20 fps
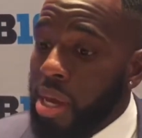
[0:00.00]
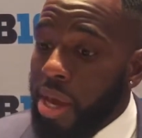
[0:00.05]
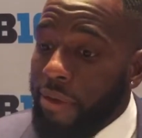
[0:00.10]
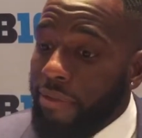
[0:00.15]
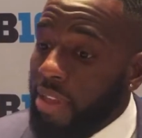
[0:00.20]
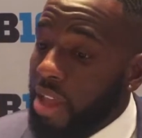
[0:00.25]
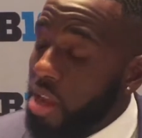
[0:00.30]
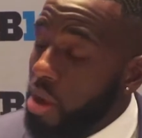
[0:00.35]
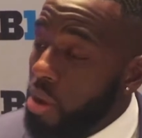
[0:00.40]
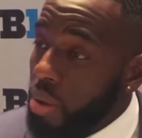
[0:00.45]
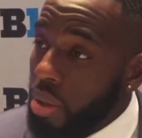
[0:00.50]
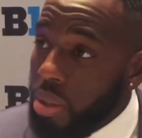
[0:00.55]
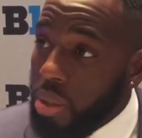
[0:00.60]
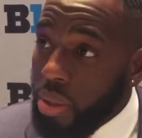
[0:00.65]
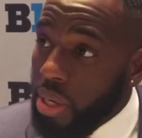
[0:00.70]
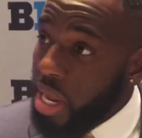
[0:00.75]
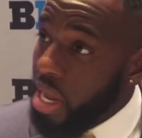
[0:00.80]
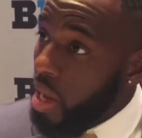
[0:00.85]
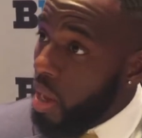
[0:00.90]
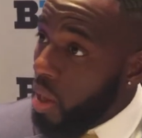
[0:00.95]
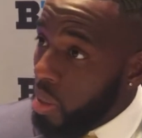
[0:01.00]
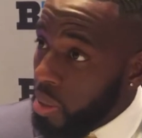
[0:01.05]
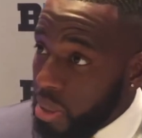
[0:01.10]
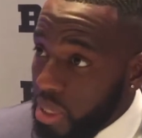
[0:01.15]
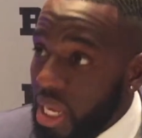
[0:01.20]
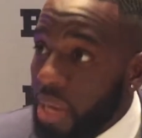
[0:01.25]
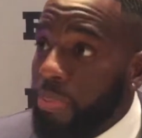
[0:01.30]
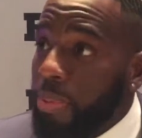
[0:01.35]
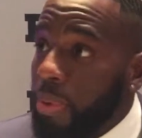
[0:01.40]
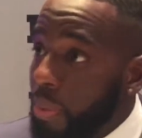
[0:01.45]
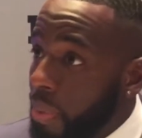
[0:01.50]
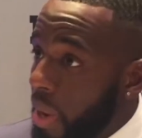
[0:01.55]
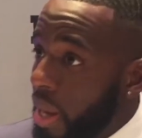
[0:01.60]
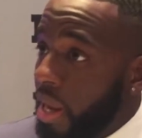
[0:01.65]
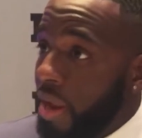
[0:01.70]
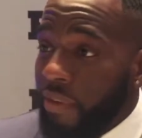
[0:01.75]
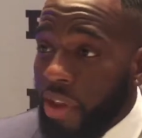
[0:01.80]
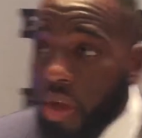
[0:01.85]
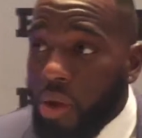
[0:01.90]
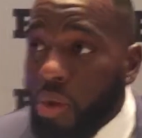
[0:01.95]
If they go into, they all stepping right.
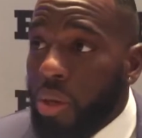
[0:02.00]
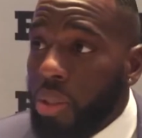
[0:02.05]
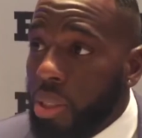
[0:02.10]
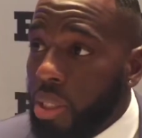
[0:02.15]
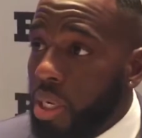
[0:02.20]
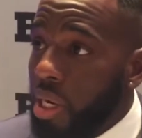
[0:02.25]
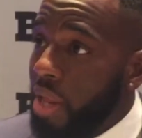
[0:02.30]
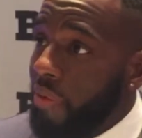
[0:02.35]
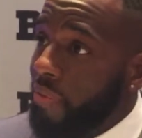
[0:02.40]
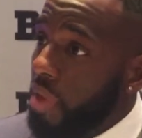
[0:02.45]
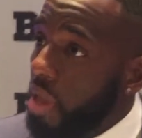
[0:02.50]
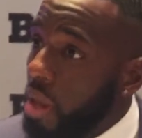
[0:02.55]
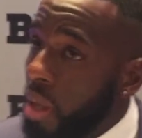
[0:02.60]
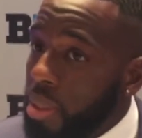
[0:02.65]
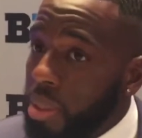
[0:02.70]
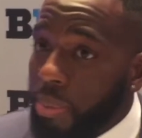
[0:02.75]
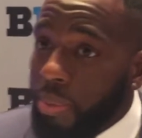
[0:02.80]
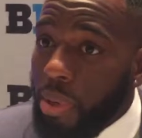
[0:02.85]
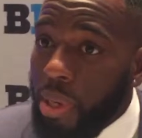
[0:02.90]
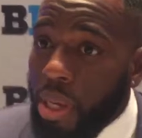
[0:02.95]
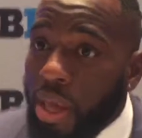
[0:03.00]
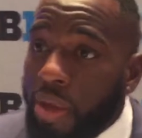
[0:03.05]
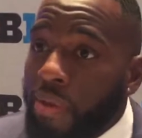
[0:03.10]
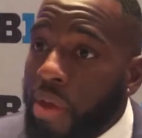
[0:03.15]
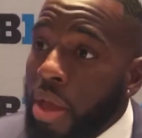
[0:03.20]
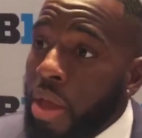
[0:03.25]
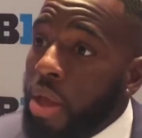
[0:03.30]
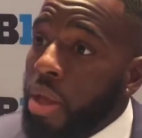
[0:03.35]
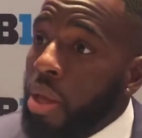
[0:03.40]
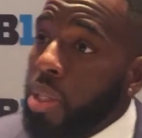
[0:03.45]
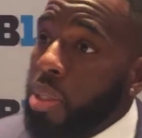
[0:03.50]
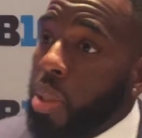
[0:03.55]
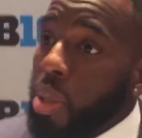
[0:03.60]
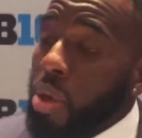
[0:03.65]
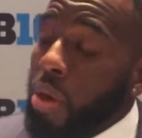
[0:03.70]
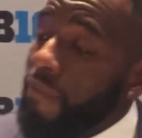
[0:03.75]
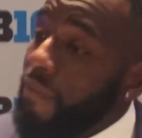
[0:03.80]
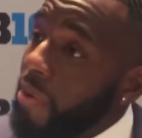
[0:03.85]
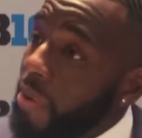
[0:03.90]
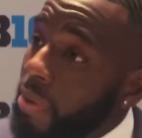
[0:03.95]
If they go into the left, they all stepping left. So
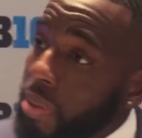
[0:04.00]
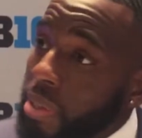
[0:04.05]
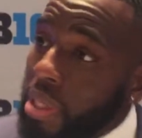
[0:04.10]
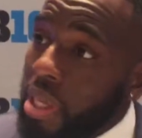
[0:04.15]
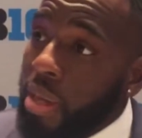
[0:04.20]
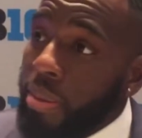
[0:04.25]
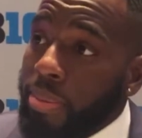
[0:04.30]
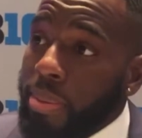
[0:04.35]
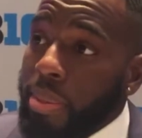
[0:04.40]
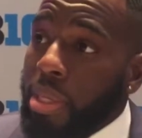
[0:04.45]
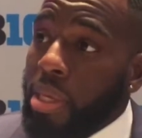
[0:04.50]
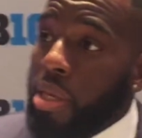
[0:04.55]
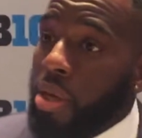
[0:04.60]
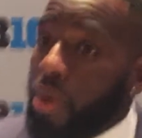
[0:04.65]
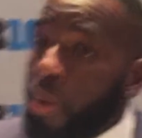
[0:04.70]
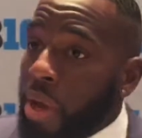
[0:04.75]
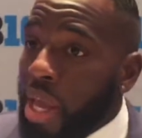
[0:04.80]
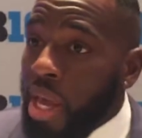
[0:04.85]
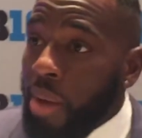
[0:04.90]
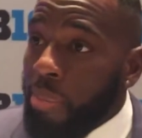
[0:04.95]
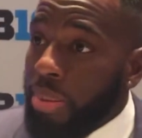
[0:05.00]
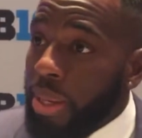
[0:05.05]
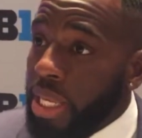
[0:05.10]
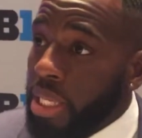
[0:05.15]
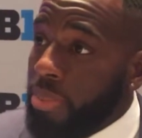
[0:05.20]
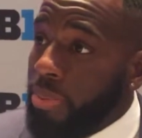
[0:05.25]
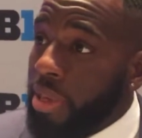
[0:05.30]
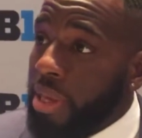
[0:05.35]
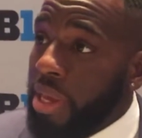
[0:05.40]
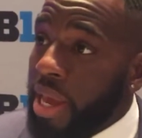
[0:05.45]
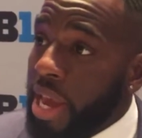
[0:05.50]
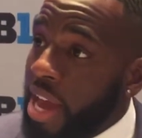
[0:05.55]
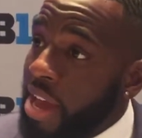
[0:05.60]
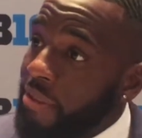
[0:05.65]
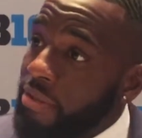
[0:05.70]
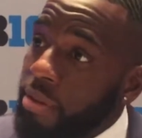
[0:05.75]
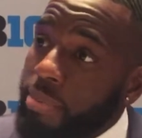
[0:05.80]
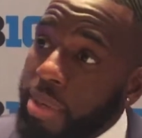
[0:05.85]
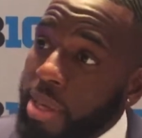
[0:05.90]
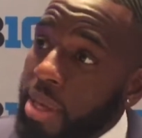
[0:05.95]
your first steps and your hand placement
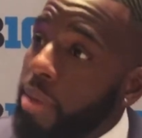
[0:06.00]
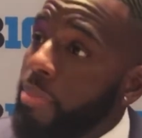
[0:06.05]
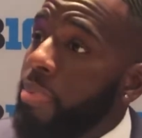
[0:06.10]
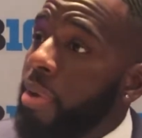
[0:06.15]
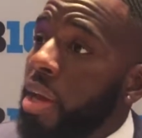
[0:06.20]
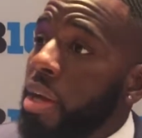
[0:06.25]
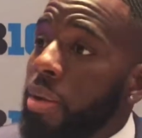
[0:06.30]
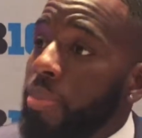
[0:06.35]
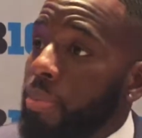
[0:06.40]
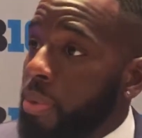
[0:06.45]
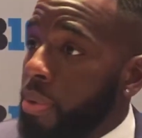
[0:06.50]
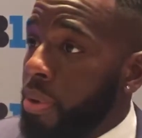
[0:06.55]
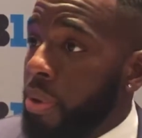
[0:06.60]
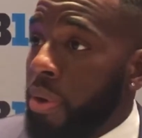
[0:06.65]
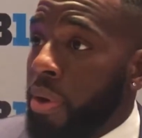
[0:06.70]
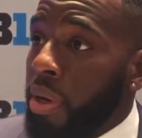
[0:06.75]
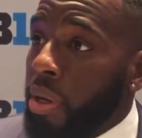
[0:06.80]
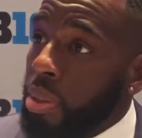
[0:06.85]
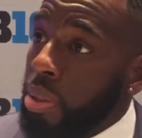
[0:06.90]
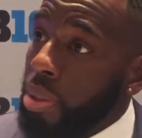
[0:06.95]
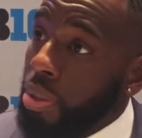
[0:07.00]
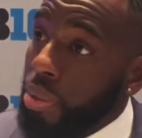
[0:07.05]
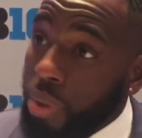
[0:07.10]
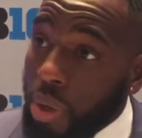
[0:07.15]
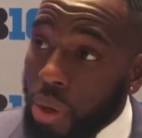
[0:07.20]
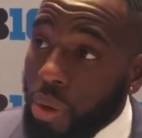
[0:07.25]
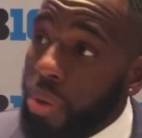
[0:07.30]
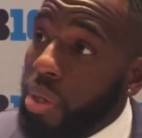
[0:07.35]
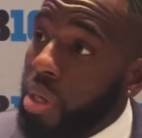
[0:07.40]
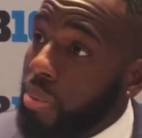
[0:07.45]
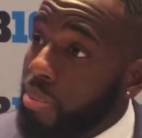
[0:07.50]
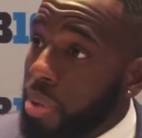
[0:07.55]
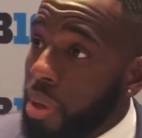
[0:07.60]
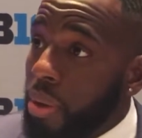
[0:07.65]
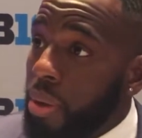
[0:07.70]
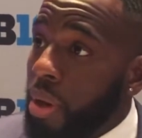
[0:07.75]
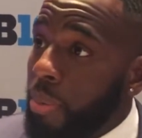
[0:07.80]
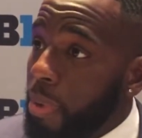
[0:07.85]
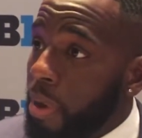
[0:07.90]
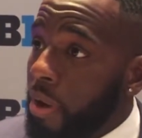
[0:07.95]
have to be impeccable, or else you're gonna get
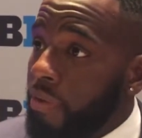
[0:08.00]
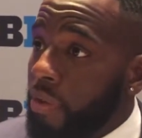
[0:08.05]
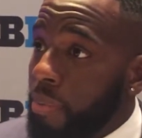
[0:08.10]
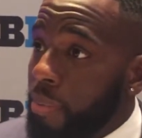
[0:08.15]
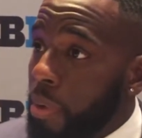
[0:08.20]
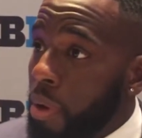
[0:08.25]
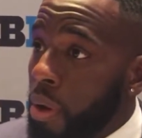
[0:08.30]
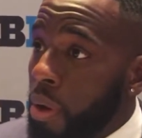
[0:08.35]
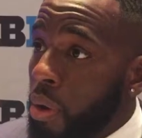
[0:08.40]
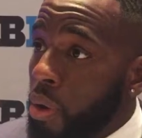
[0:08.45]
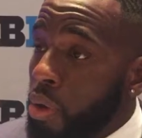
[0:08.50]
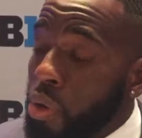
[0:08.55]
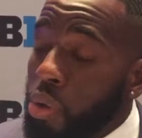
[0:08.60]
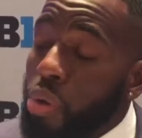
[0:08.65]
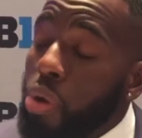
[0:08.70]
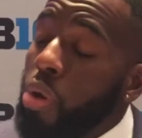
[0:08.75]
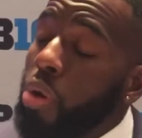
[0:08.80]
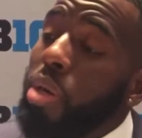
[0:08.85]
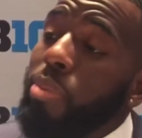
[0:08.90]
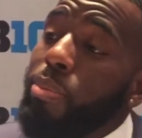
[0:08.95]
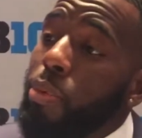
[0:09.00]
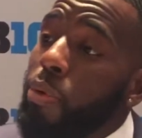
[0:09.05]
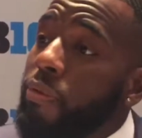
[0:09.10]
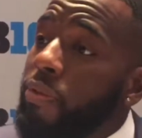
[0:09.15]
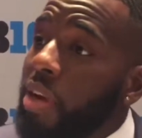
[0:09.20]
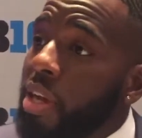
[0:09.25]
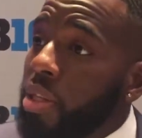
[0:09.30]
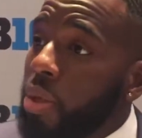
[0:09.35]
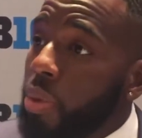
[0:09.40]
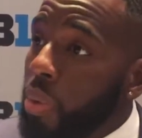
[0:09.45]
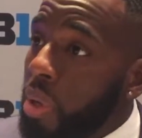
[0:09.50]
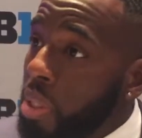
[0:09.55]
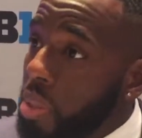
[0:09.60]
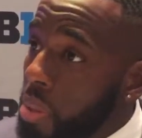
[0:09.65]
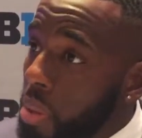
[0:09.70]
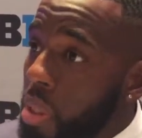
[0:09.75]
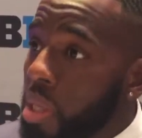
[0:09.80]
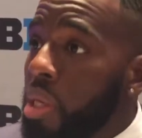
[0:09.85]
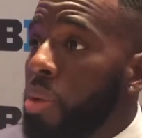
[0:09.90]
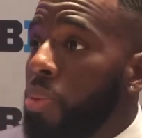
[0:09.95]
blown up off the ball, or you're gonna get moved out the way
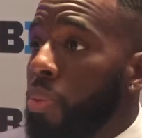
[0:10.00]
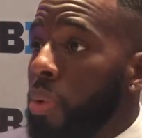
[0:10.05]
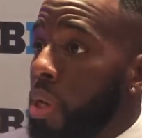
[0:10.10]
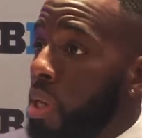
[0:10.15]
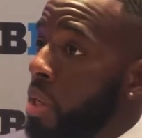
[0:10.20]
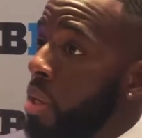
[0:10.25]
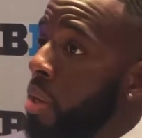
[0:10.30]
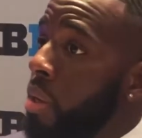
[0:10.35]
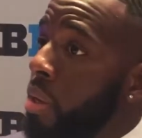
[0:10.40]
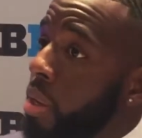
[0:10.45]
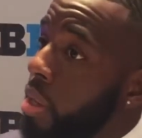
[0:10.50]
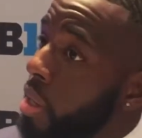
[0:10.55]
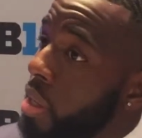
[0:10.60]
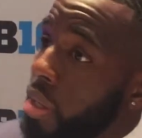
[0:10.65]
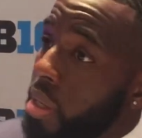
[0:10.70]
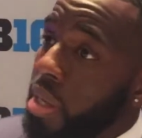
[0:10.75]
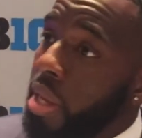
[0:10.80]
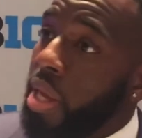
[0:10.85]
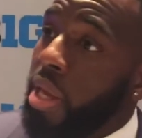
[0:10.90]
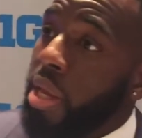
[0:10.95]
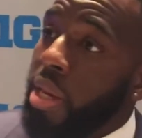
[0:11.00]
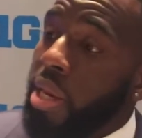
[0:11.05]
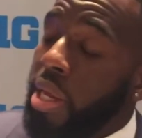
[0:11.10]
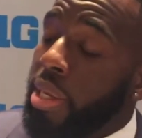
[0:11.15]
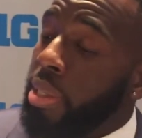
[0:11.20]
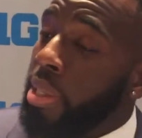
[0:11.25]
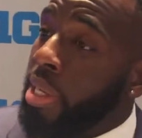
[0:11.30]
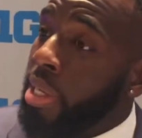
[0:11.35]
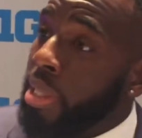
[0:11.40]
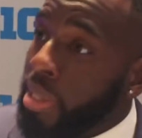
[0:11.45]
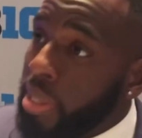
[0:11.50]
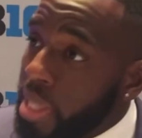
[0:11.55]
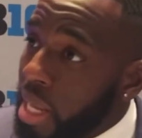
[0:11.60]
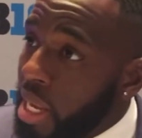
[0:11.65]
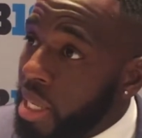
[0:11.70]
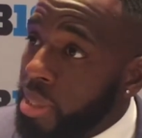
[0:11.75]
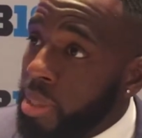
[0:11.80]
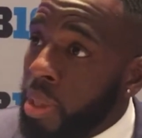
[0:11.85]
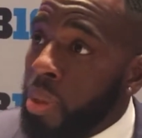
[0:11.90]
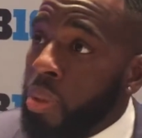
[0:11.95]
so they can run they
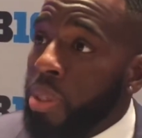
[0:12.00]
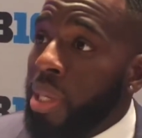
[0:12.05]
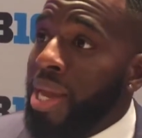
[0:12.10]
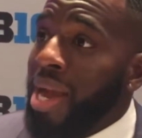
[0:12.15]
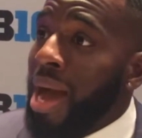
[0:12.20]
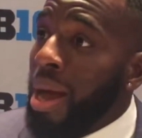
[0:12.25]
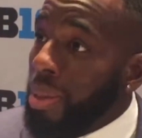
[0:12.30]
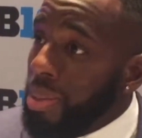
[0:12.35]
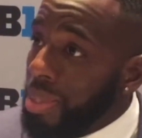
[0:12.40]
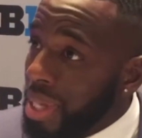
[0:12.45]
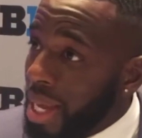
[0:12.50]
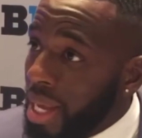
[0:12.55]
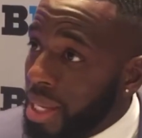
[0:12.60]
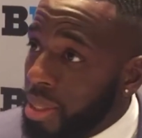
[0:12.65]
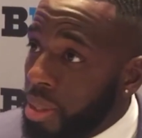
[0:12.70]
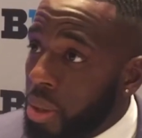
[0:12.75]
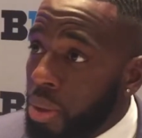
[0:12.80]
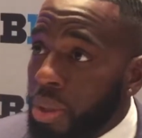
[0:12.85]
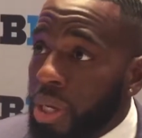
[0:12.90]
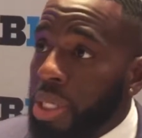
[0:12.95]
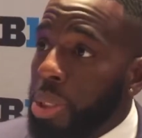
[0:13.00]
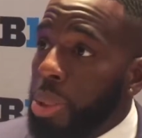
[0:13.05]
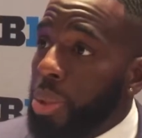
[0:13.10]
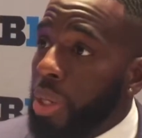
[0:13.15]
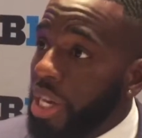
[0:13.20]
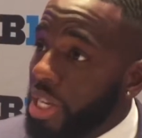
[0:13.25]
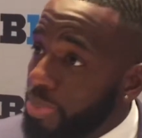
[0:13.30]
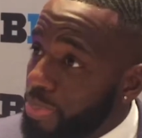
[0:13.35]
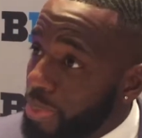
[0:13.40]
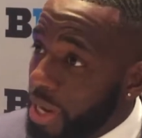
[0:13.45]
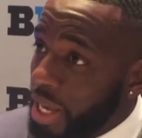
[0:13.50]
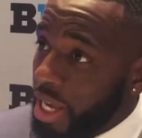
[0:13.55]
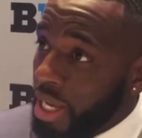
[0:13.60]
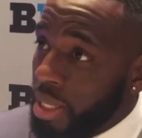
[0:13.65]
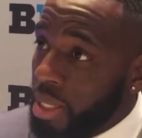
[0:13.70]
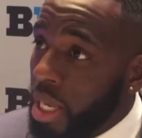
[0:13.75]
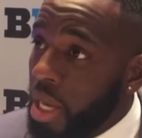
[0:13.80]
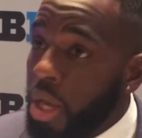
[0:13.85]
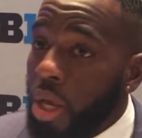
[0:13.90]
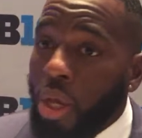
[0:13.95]
inside zones, they outside zone, they stretch plays.